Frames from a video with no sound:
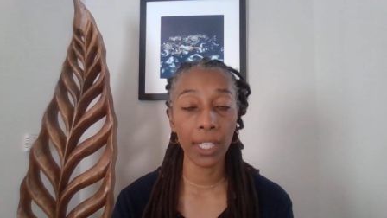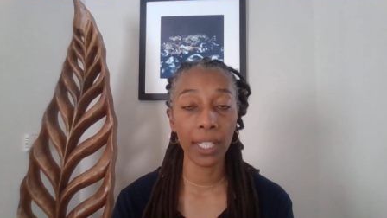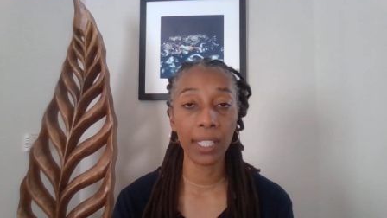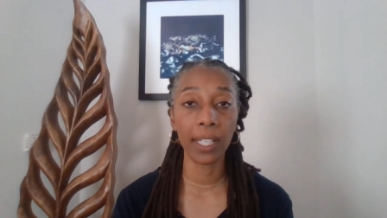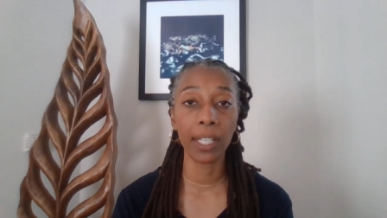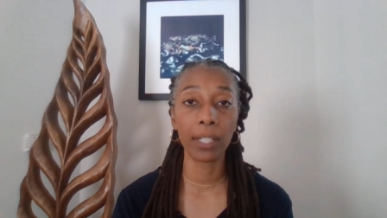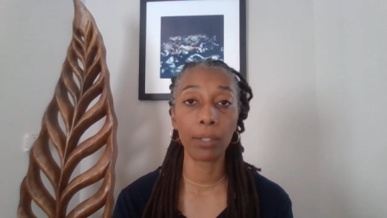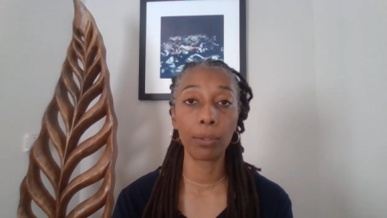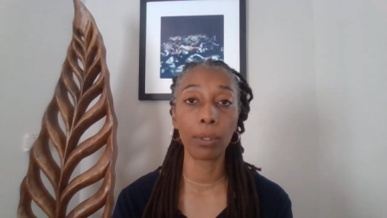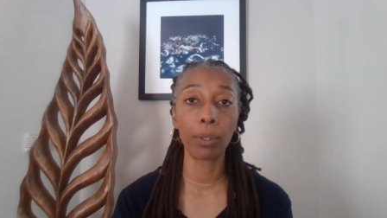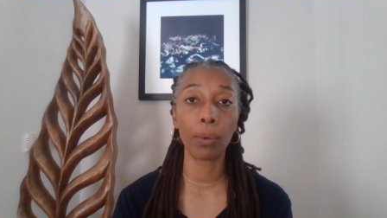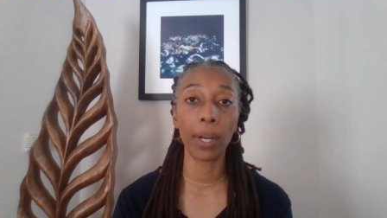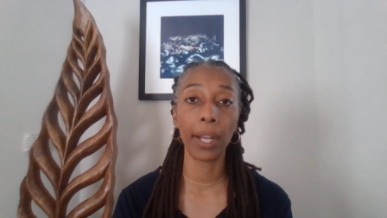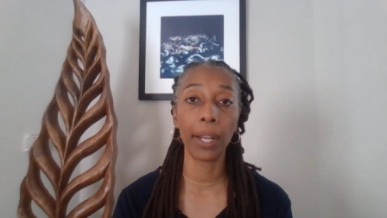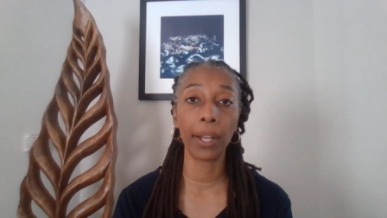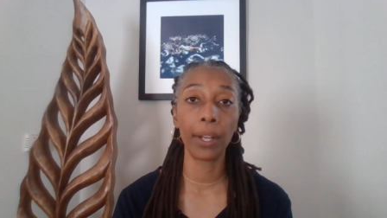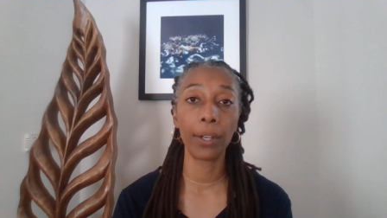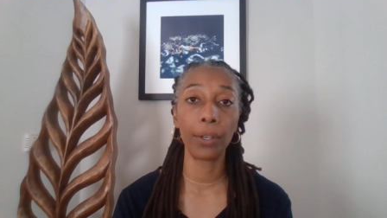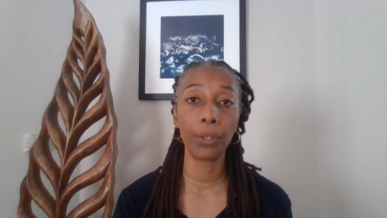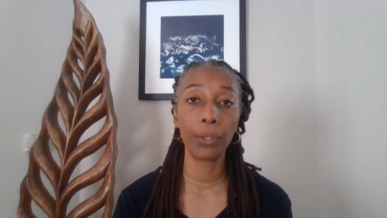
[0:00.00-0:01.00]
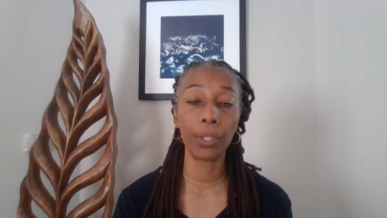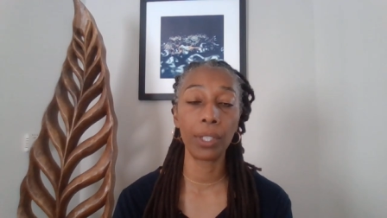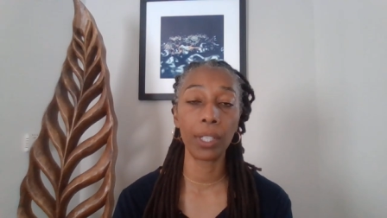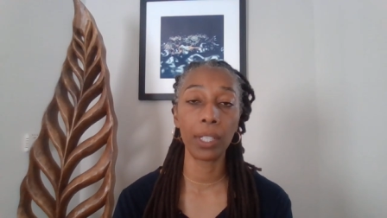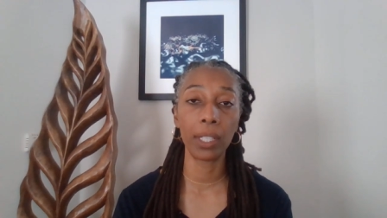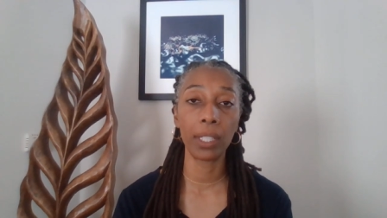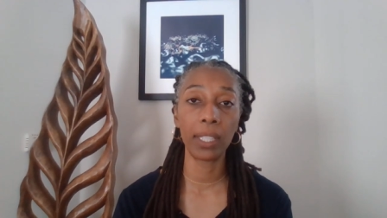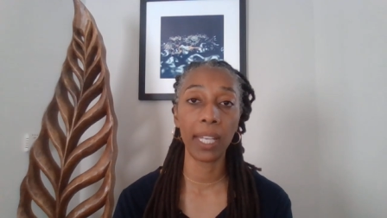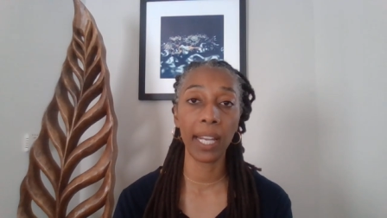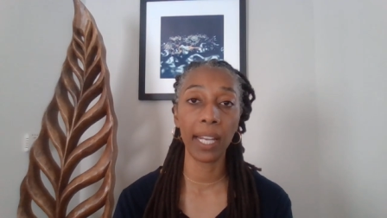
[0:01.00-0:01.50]
It does require you
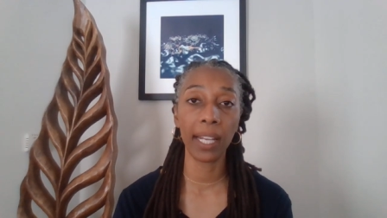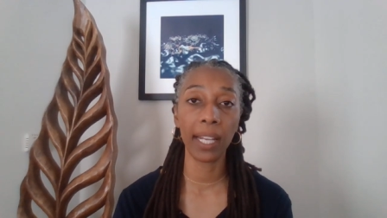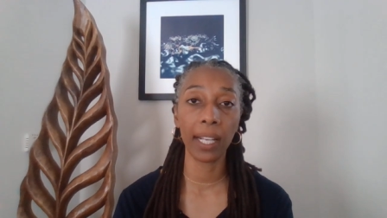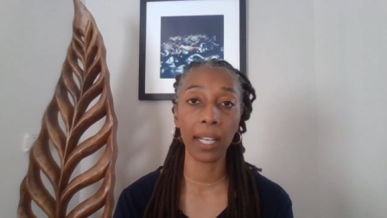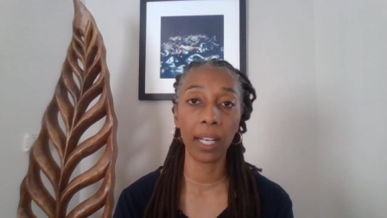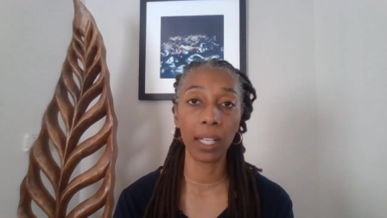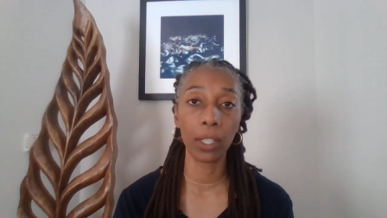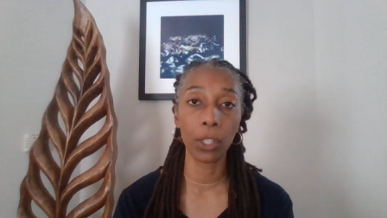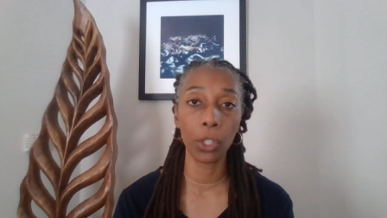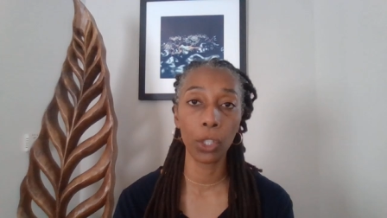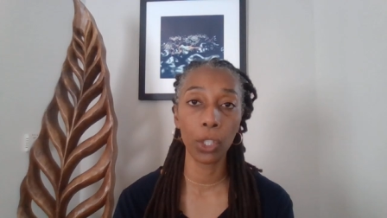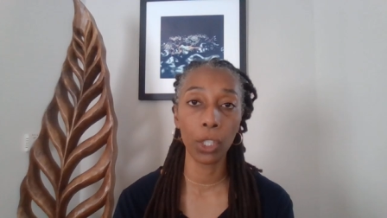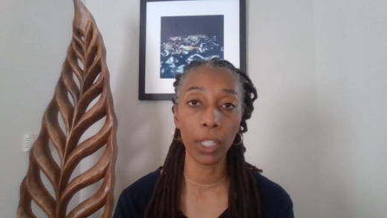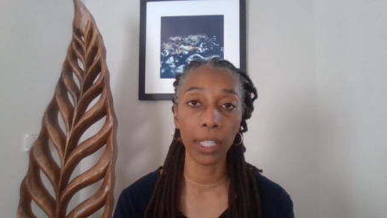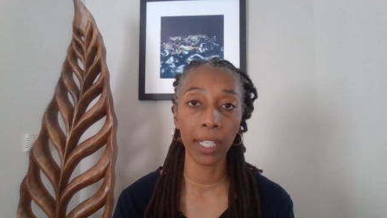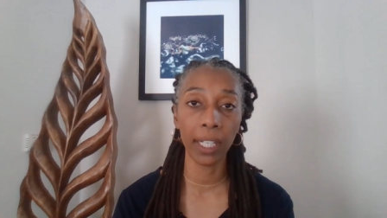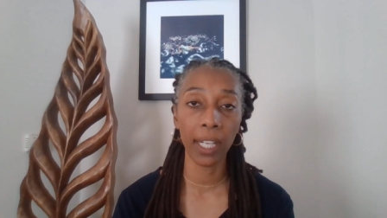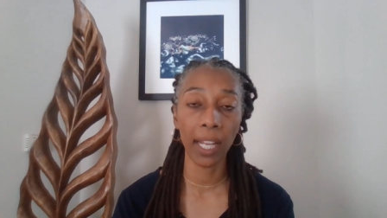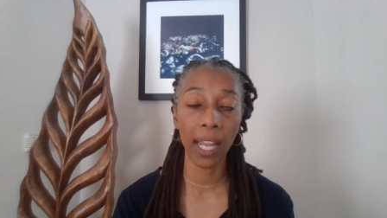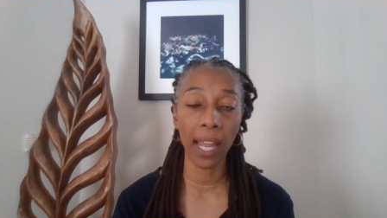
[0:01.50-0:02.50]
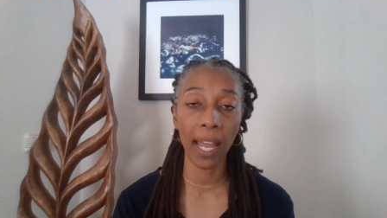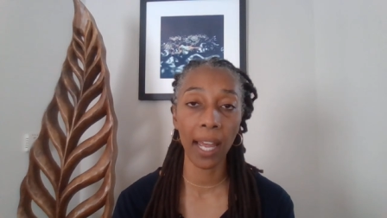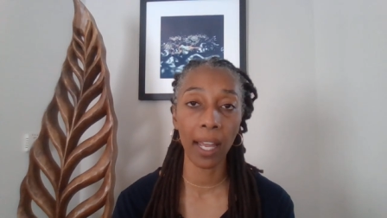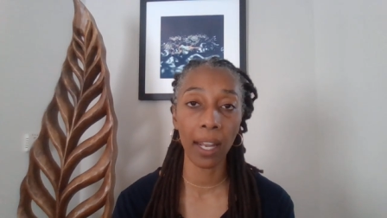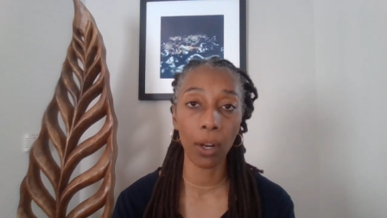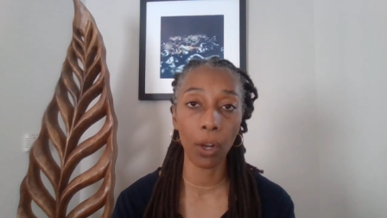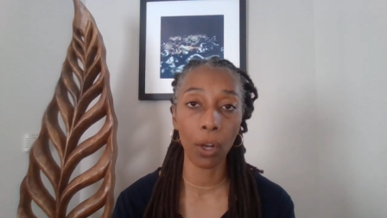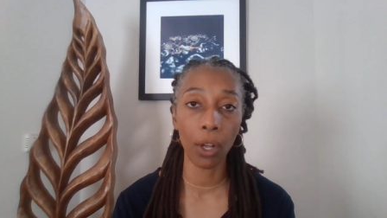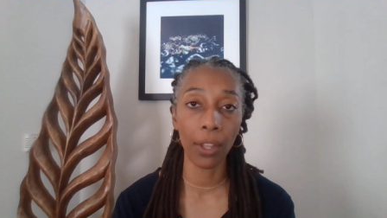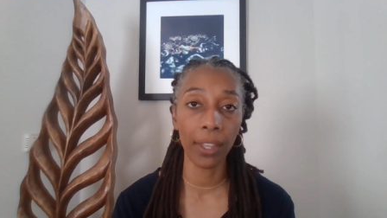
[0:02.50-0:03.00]
to take a look
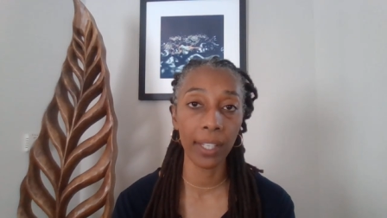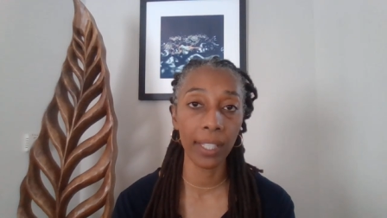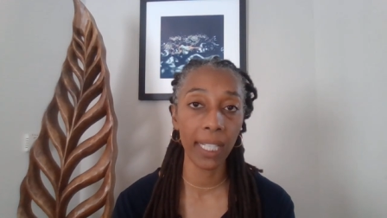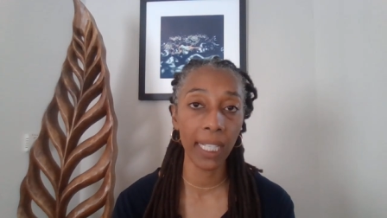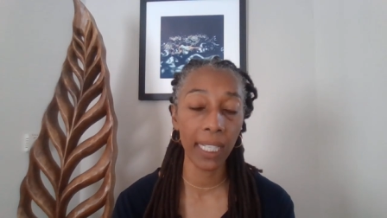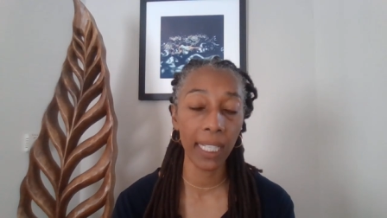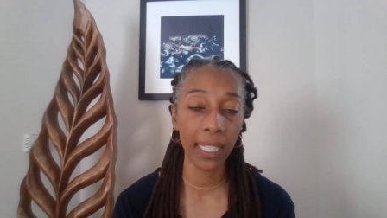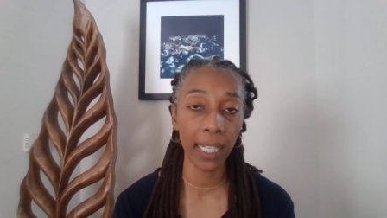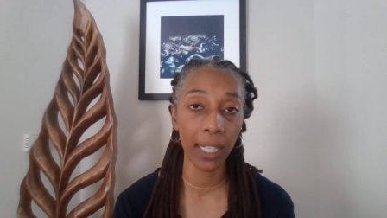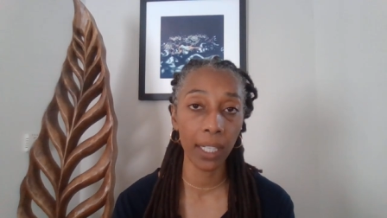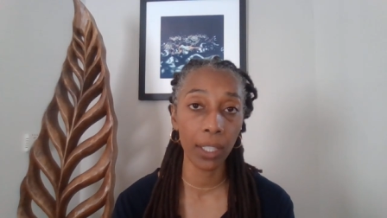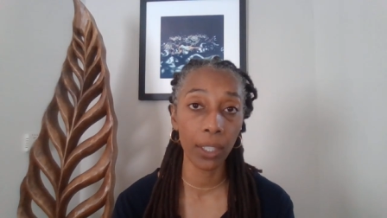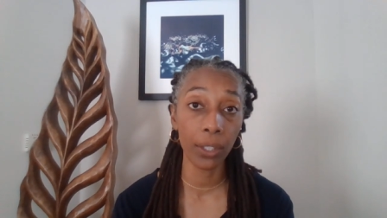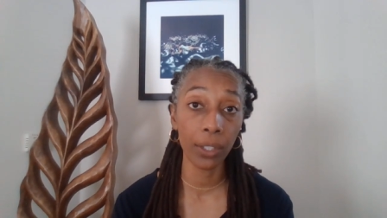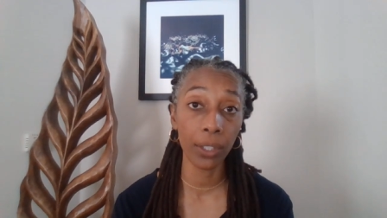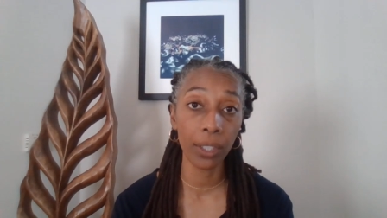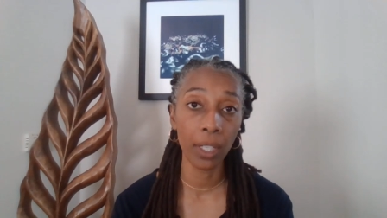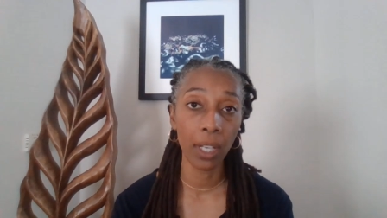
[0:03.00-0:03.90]
at all the details